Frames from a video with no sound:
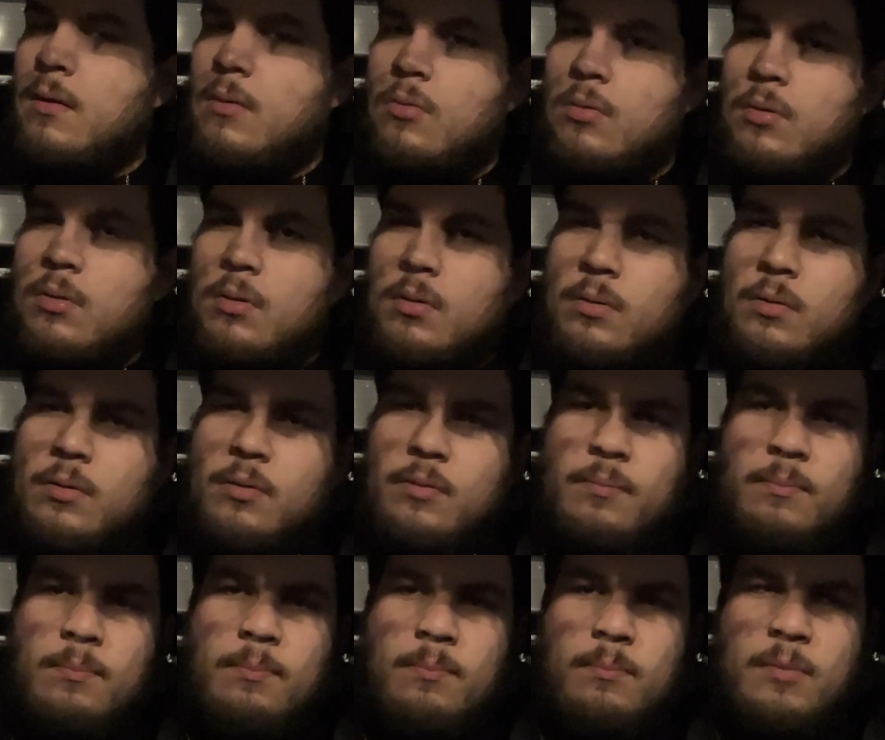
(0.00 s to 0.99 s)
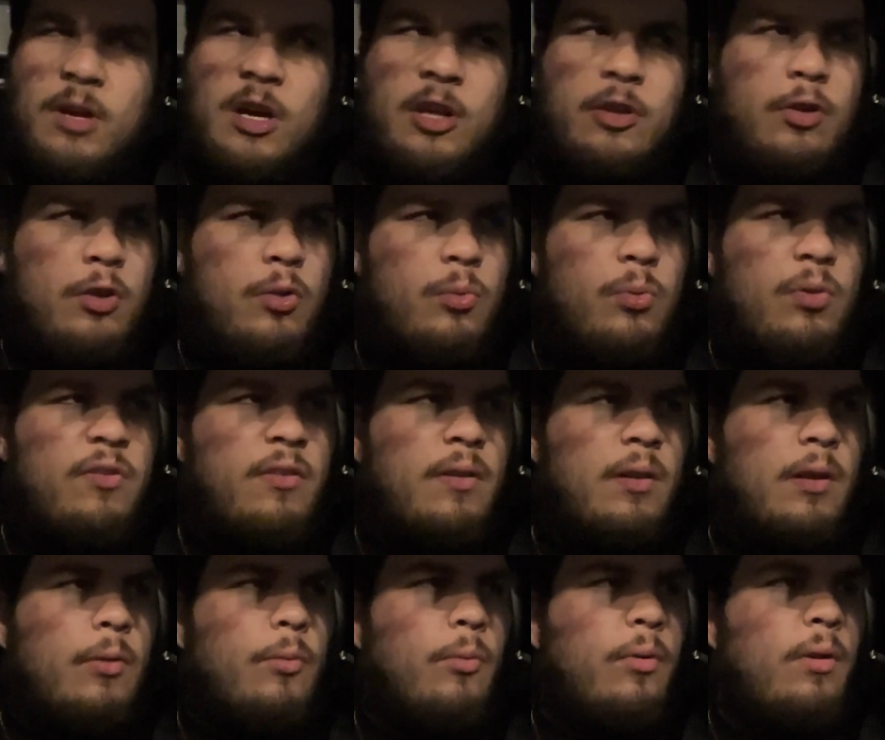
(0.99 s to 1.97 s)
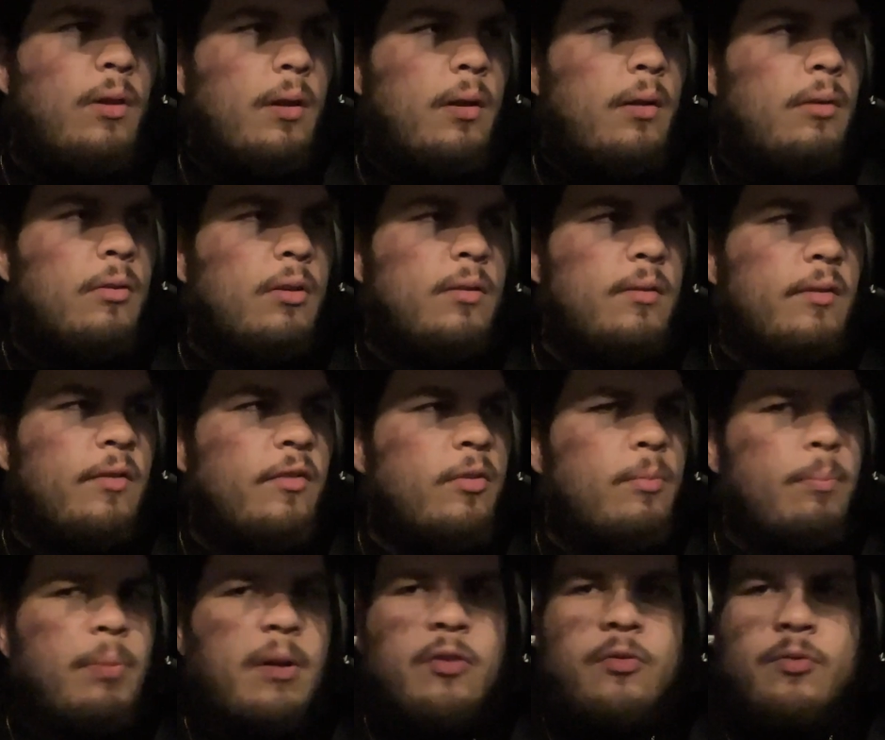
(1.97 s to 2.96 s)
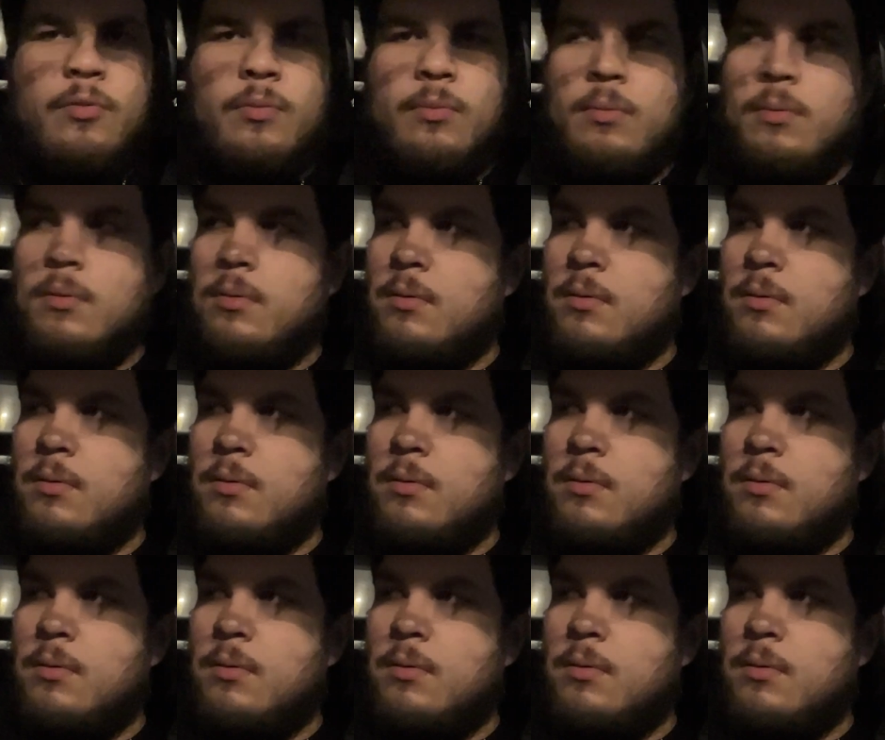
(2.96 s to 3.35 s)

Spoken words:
I know it wasn't like really nothing special.